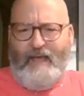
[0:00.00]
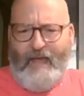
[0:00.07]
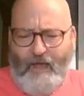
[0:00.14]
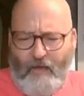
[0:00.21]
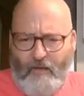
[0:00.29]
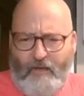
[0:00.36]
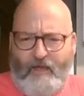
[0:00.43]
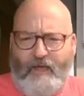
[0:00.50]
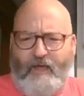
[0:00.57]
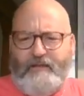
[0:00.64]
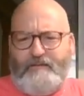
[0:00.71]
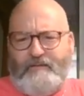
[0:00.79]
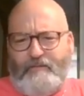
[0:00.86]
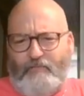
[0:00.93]

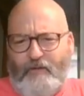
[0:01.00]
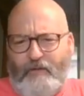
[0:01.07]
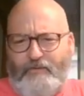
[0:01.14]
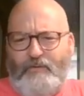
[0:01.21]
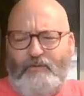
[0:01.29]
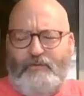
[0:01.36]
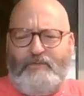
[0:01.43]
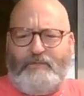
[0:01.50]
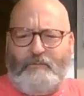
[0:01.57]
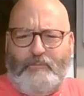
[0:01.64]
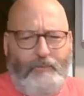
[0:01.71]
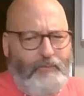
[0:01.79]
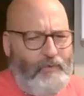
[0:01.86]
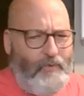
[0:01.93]
outcasts and refuse and
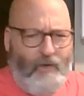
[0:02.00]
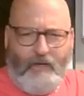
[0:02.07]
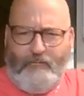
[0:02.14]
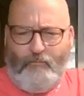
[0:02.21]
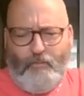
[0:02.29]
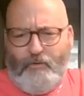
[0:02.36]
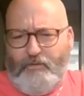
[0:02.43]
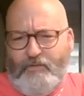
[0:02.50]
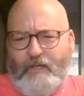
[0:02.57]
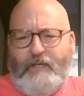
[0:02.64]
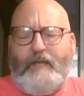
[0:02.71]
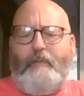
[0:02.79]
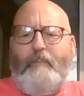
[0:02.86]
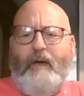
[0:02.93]
people who aren't even worth
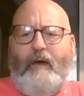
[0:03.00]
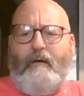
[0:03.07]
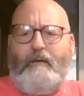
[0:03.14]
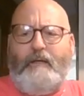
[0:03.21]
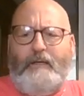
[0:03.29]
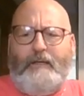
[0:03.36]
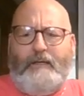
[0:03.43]
thinking about